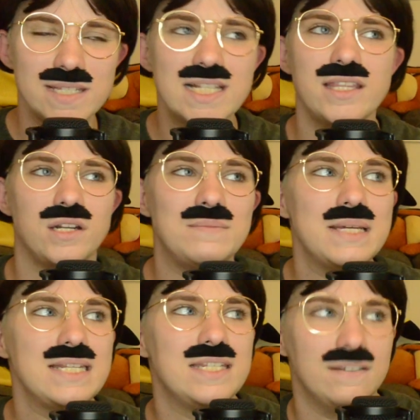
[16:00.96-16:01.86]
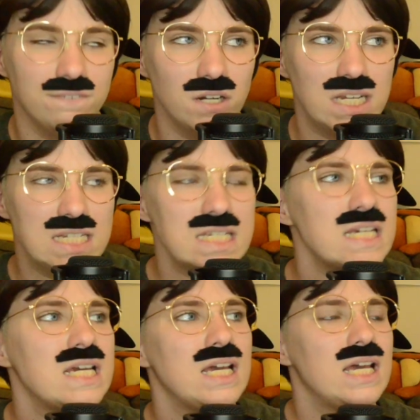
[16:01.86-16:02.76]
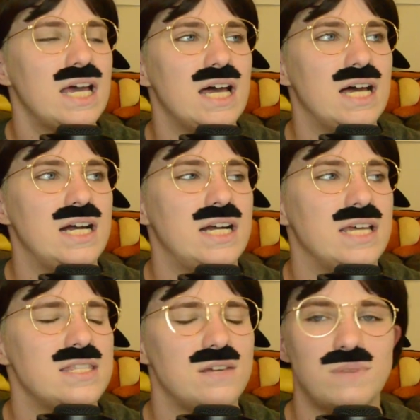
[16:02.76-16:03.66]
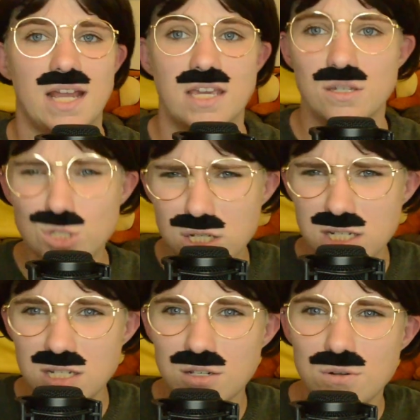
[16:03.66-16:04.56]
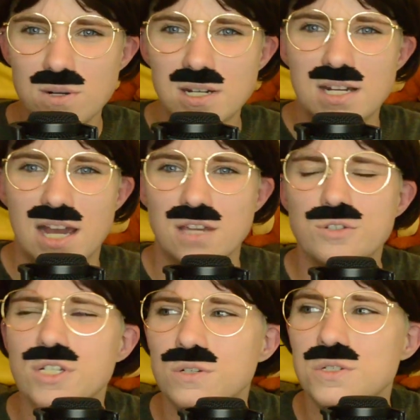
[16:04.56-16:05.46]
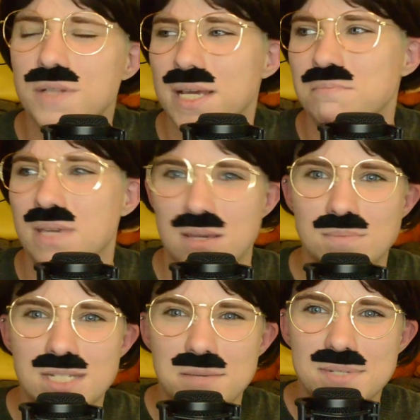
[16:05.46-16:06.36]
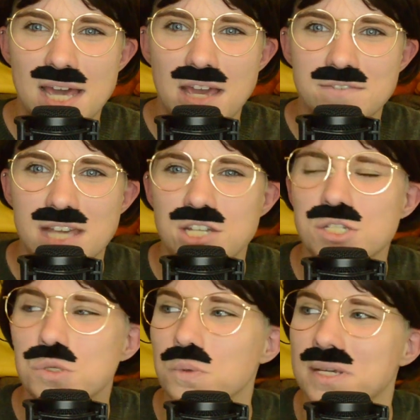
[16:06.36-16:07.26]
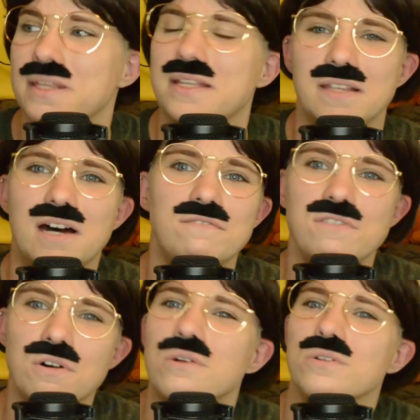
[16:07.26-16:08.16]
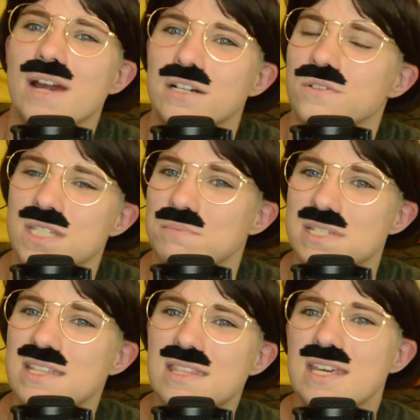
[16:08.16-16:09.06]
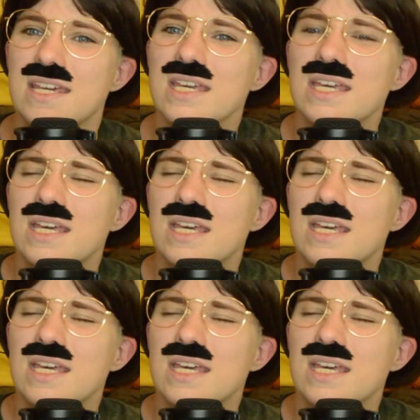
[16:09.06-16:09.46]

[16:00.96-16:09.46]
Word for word: was a little bit different uh, than what I usually do. I usually don't do like meme deep dives. I just really love the whole Graggle Simpson thing.